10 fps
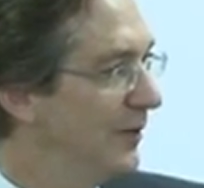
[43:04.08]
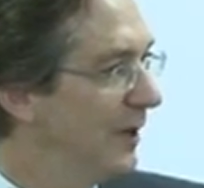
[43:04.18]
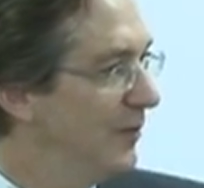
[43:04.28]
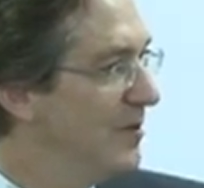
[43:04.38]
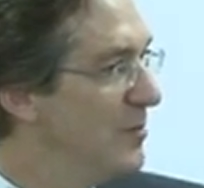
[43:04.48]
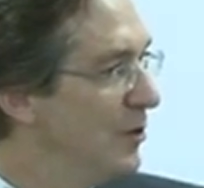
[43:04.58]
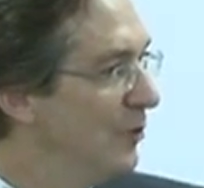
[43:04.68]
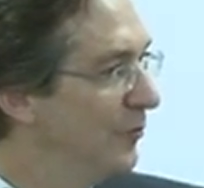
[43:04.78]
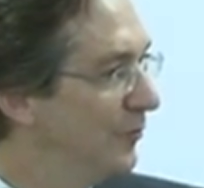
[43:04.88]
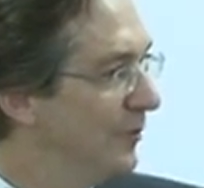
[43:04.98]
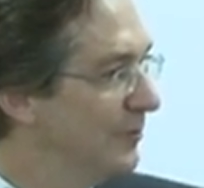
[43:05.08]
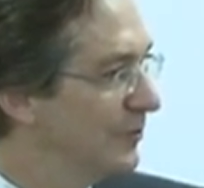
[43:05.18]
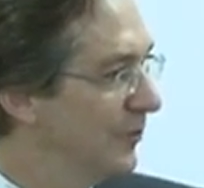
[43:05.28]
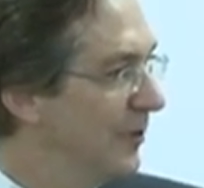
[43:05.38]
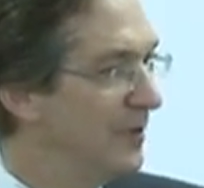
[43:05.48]
far removed from
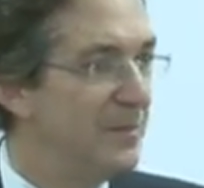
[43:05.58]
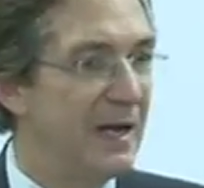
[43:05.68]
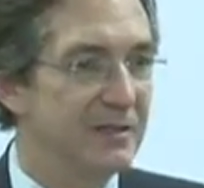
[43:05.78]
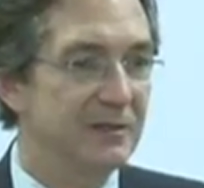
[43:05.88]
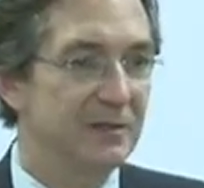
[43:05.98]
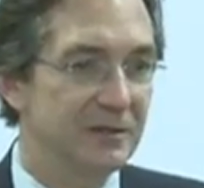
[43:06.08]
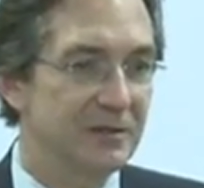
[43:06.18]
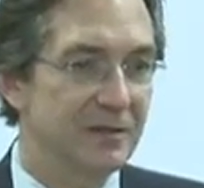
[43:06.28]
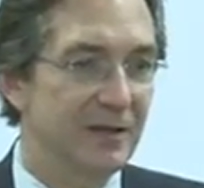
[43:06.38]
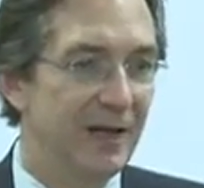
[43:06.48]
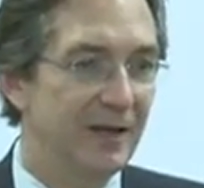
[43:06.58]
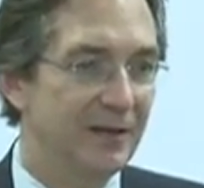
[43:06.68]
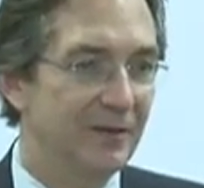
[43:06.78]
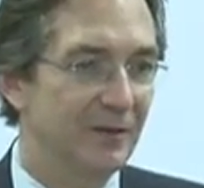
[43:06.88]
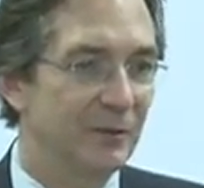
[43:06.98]
sort of the messages
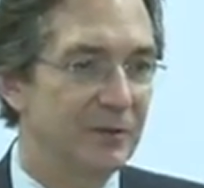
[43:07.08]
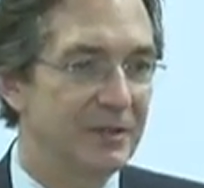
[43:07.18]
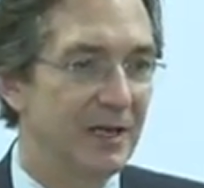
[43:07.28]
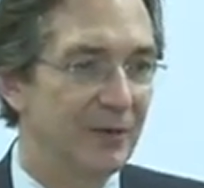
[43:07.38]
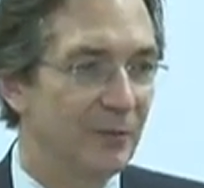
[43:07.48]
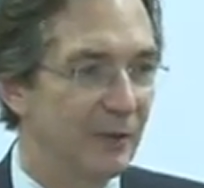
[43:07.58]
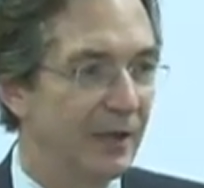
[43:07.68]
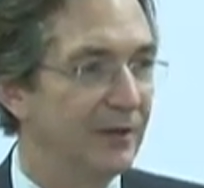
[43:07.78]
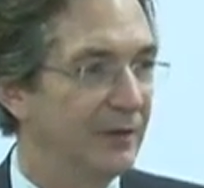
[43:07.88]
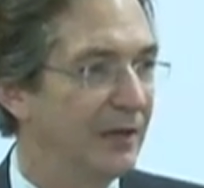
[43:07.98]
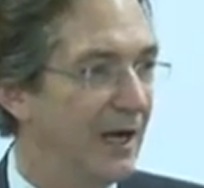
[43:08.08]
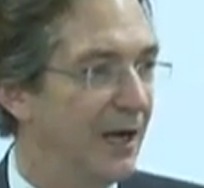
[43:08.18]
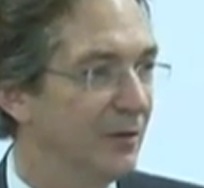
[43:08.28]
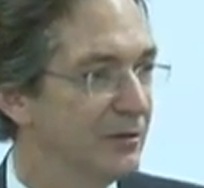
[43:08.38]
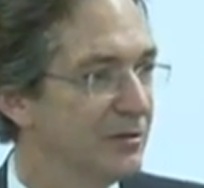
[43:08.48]
that we're, sent, we're giving
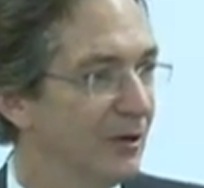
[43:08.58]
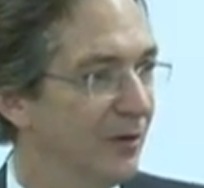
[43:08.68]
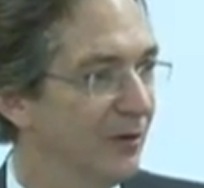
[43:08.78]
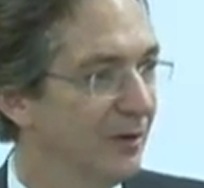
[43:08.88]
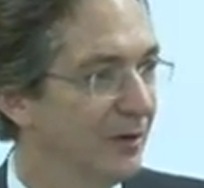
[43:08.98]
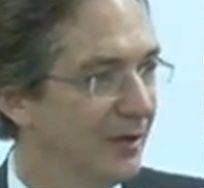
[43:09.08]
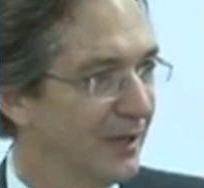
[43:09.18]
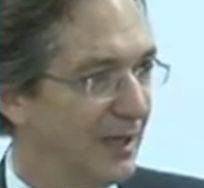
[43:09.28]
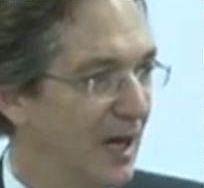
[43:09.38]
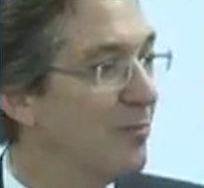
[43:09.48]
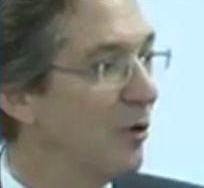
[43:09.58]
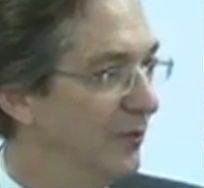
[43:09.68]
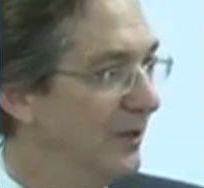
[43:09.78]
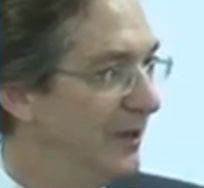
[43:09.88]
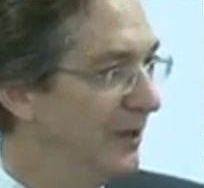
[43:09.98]
out. So come
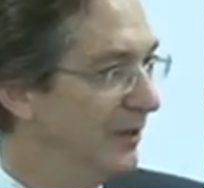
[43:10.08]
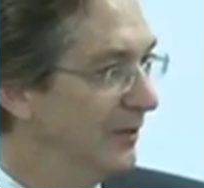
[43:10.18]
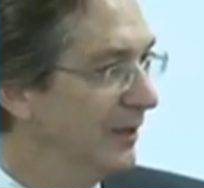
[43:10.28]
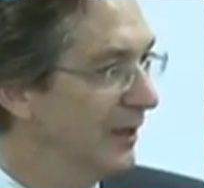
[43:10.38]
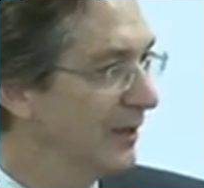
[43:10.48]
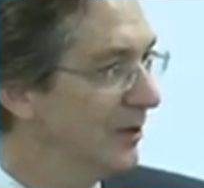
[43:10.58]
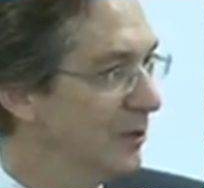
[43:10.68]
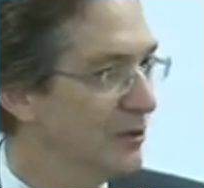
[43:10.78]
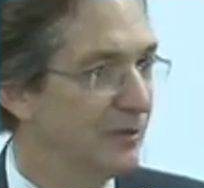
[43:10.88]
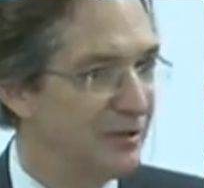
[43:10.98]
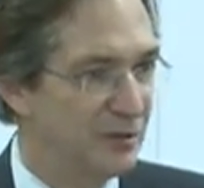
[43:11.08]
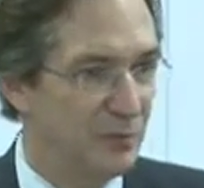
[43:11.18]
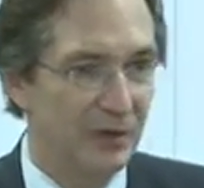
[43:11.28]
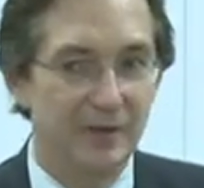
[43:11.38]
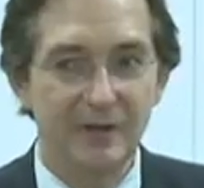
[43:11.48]
over here and get closer. This
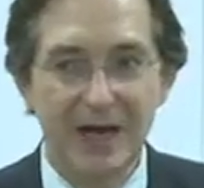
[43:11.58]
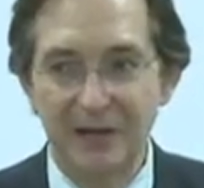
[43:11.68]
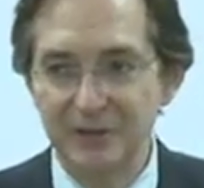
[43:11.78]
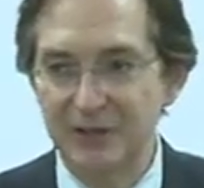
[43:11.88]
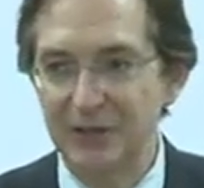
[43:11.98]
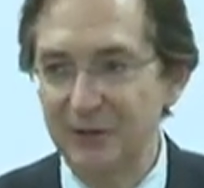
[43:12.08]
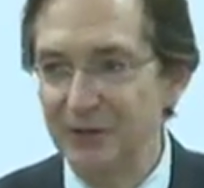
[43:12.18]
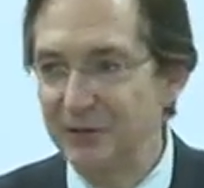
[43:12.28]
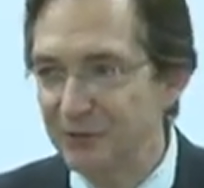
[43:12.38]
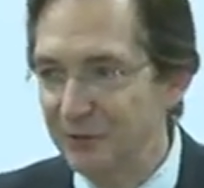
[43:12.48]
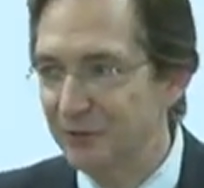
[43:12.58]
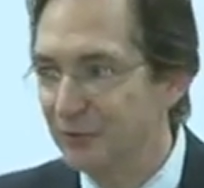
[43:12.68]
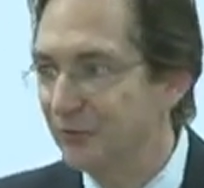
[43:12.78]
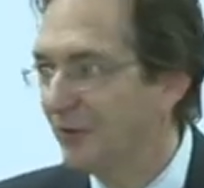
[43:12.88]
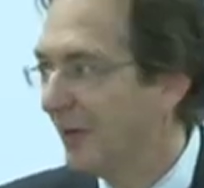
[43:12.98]
is where the Knowledge Center is. You're
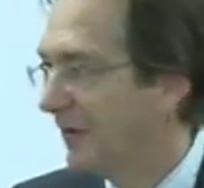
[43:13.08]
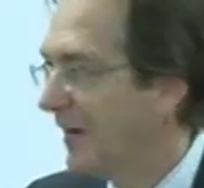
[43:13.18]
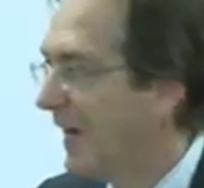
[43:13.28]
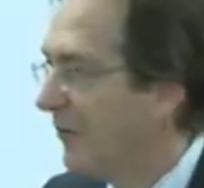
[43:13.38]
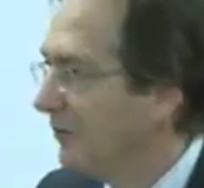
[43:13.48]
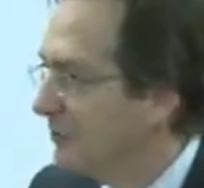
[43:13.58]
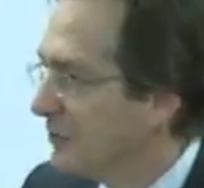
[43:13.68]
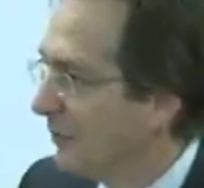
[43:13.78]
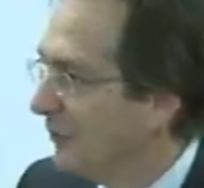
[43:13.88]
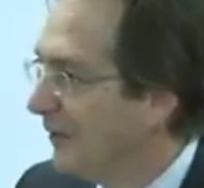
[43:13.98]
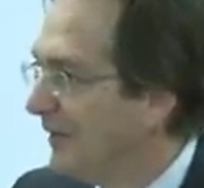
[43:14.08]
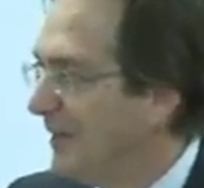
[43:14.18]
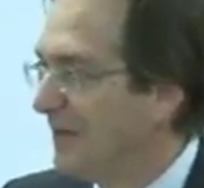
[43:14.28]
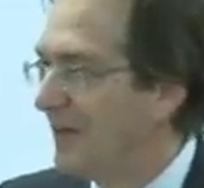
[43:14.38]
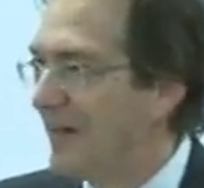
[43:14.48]
too far out. So
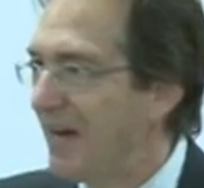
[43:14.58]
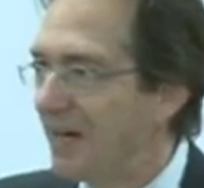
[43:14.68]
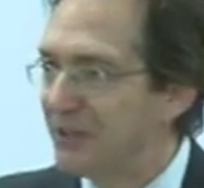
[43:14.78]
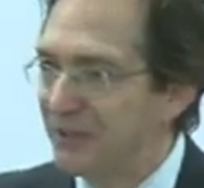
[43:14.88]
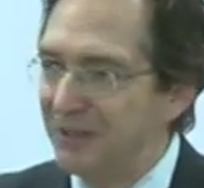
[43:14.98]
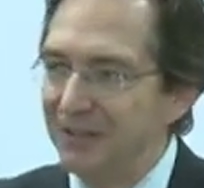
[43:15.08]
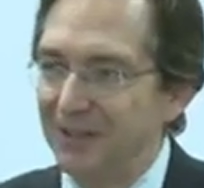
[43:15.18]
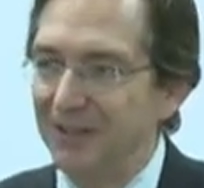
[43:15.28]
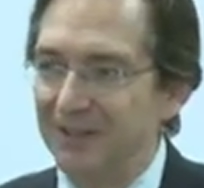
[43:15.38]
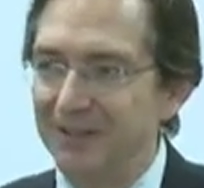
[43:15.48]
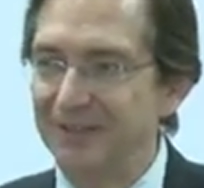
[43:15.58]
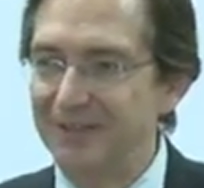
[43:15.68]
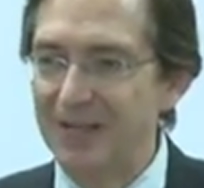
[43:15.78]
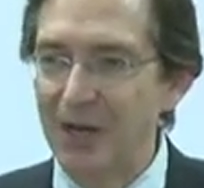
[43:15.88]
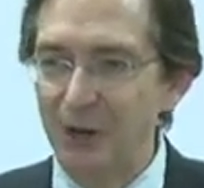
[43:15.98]
they actually
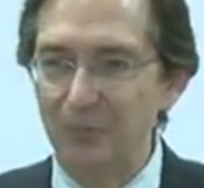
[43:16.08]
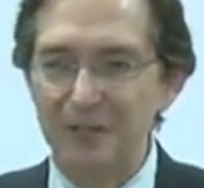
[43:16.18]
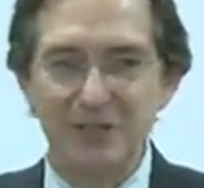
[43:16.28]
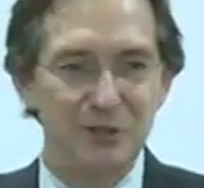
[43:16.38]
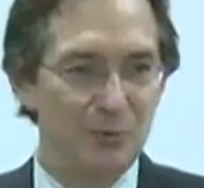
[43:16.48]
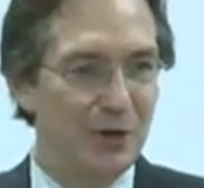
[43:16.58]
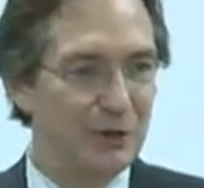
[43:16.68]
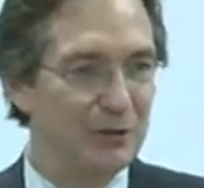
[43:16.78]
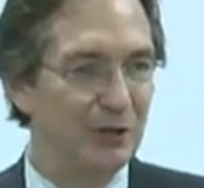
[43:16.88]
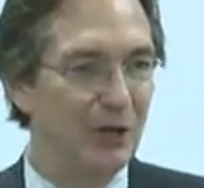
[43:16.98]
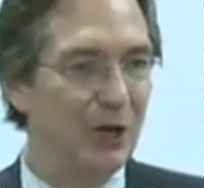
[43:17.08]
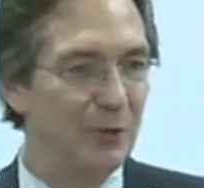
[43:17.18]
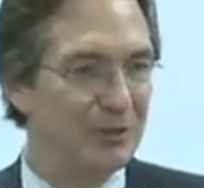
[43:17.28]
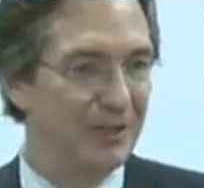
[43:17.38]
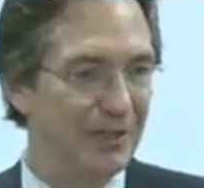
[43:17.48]
tell bees where to
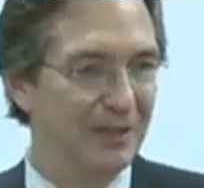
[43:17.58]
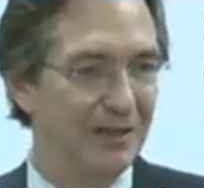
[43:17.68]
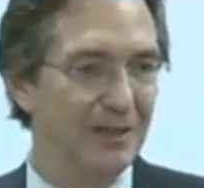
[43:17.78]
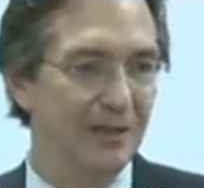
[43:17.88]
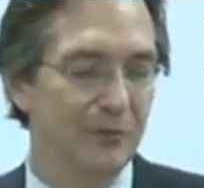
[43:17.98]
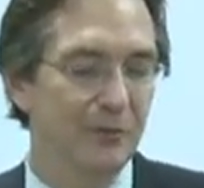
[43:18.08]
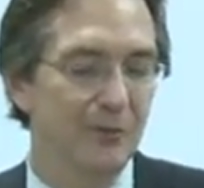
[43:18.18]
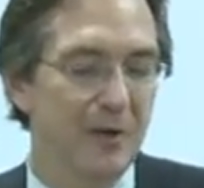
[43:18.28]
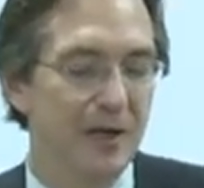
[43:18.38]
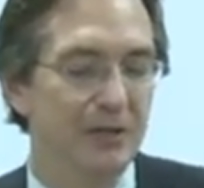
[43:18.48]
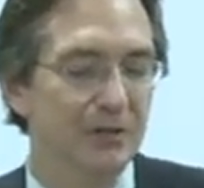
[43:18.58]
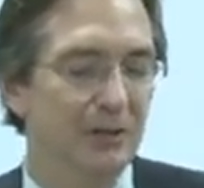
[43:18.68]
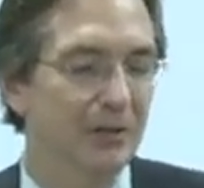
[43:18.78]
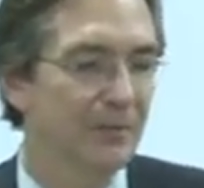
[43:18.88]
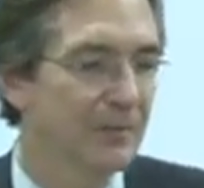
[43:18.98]
go to get the information.